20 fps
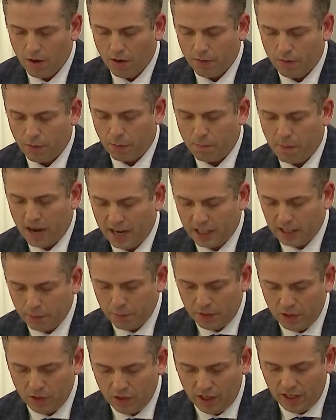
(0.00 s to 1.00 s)
For my
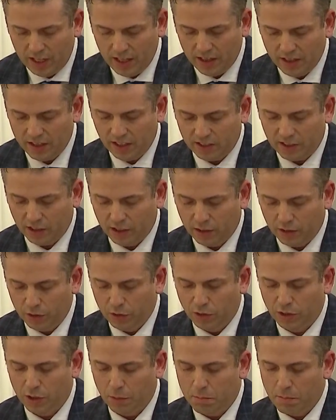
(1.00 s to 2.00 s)
community, this
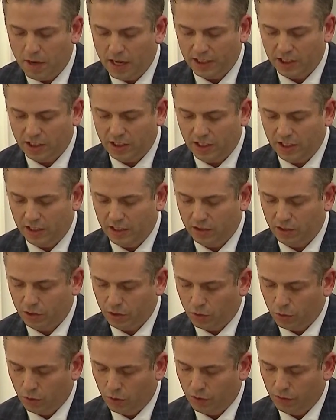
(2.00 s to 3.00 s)
includes a much-needed
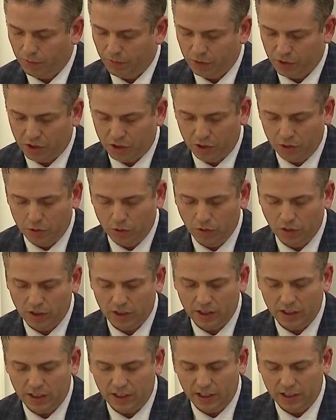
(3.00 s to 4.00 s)
school for students
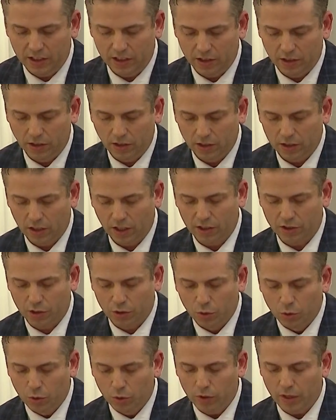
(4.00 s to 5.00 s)
and teachers, a
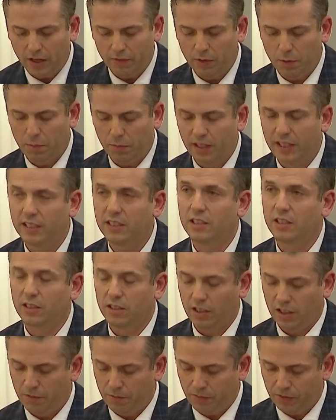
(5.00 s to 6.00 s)
school that
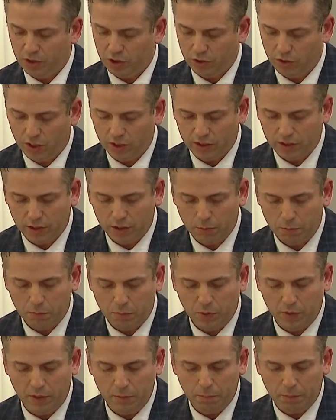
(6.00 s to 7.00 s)
replaces infrastructure
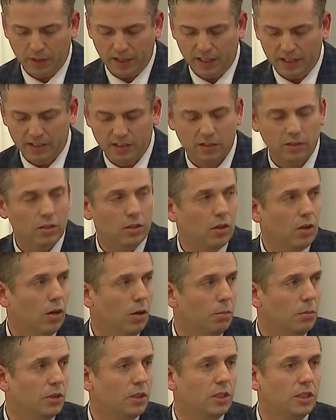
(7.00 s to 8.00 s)
put in place
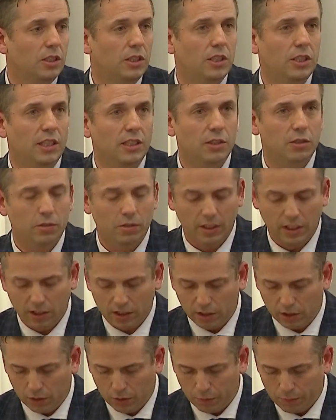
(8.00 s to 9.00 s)
almost a century
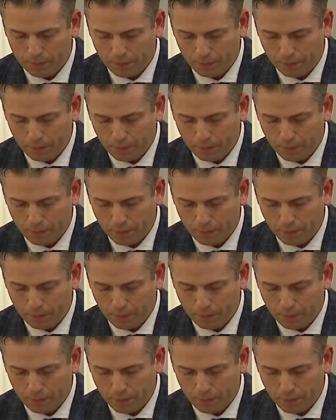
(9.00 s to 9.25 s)
ago.